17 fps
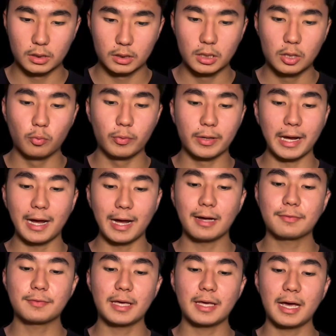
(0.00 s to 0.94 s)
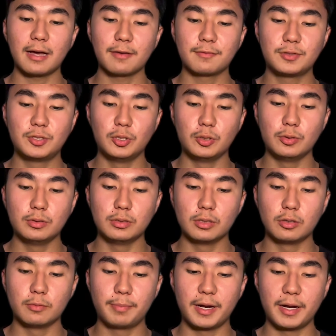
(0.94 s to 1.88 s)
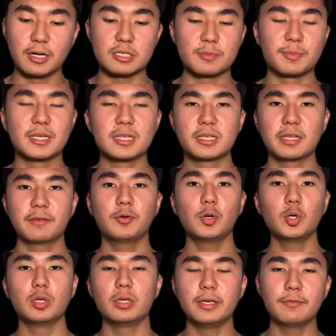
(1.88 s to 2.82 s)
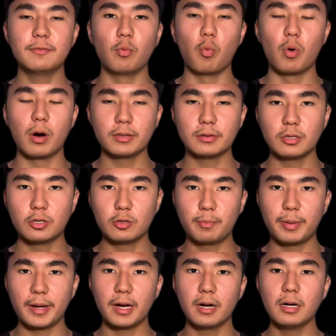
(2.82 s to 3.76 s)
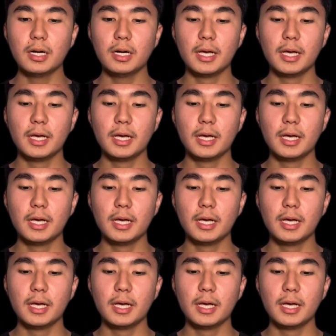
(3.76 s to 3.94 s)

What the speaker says: we have to have two lone pairs, because if we leave one lone pair,